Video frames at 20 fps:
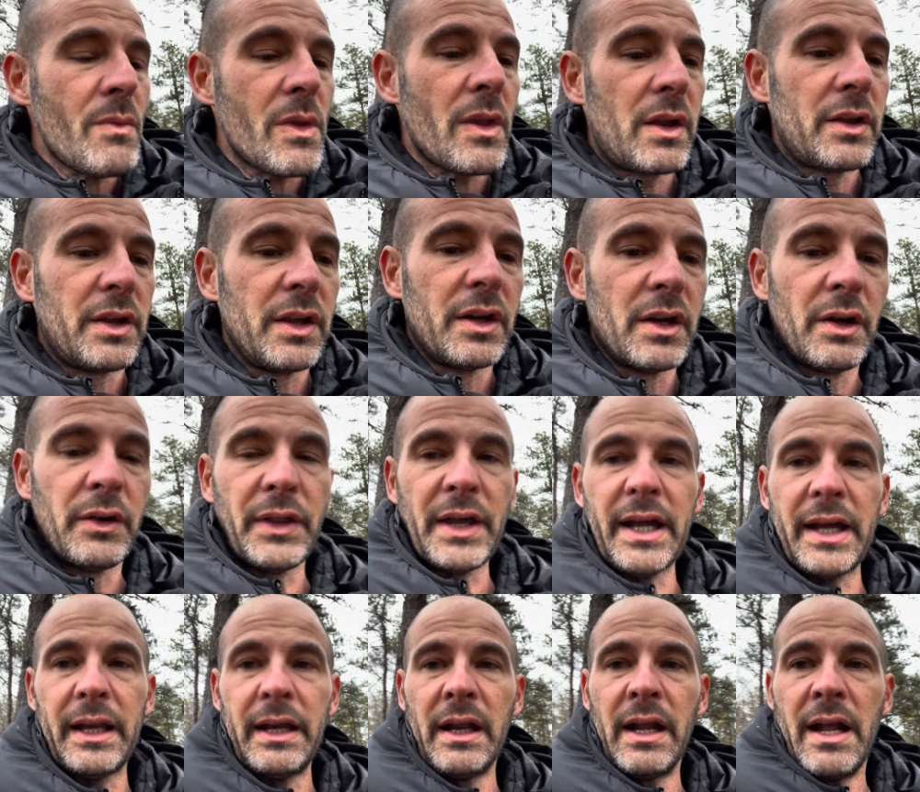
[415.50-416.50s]

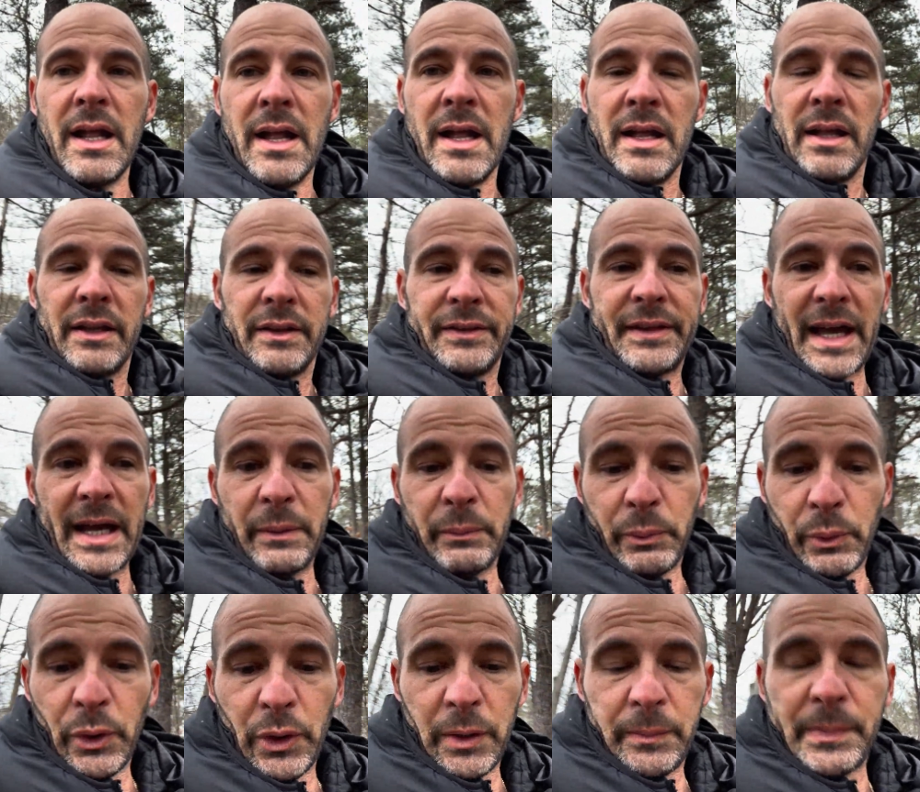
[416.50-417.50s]
that
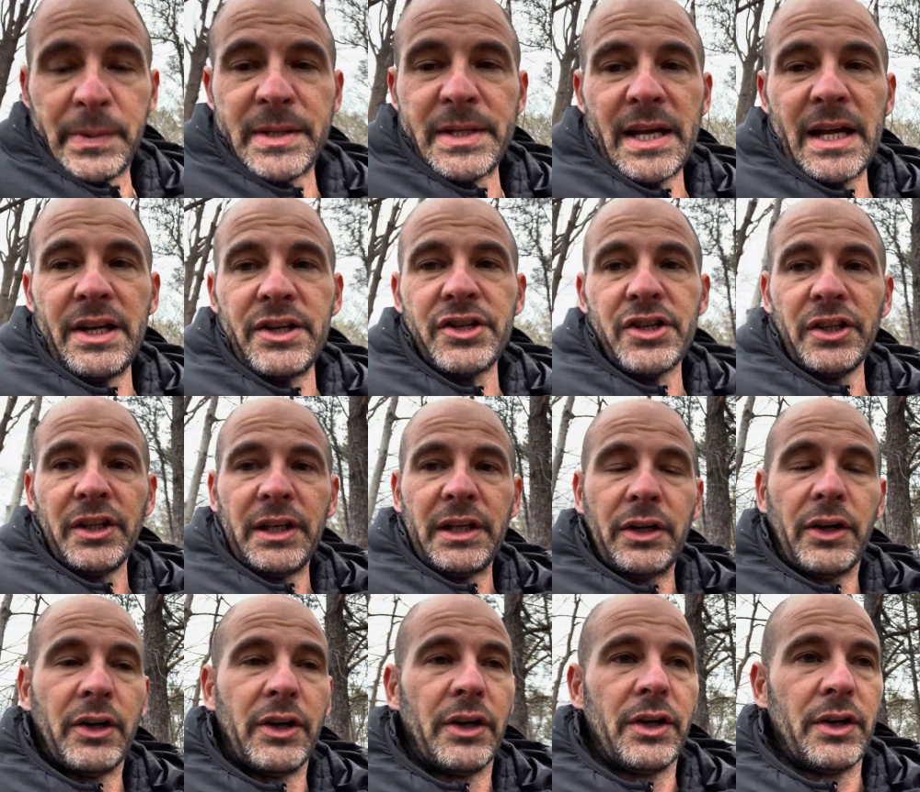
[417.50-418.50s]
would potentially
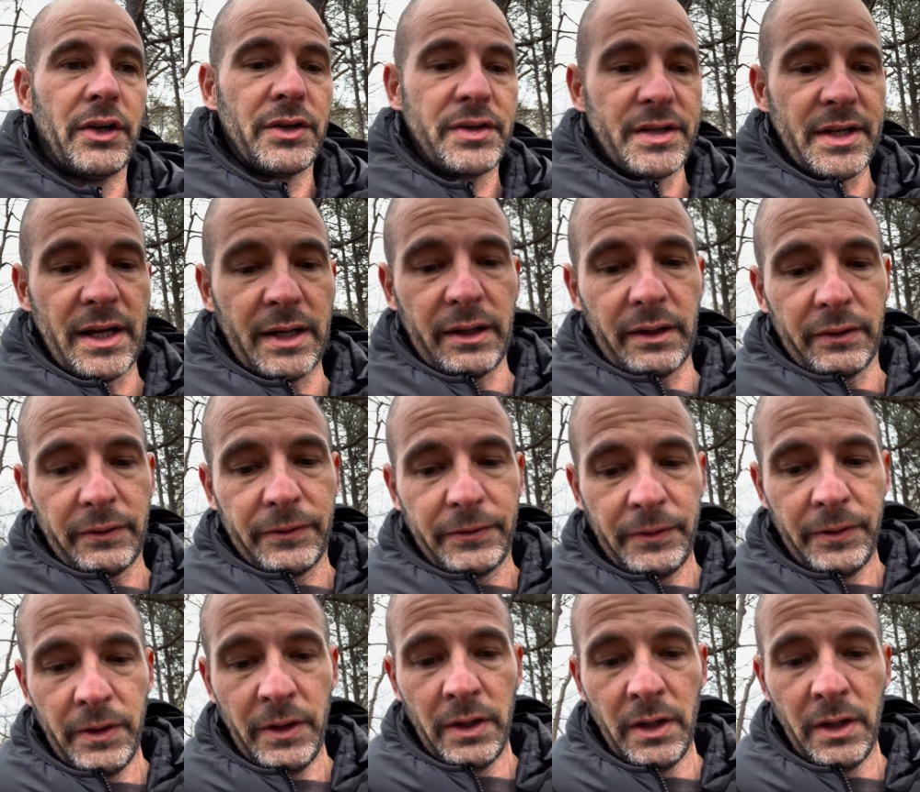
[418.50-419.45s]
hurt yourself,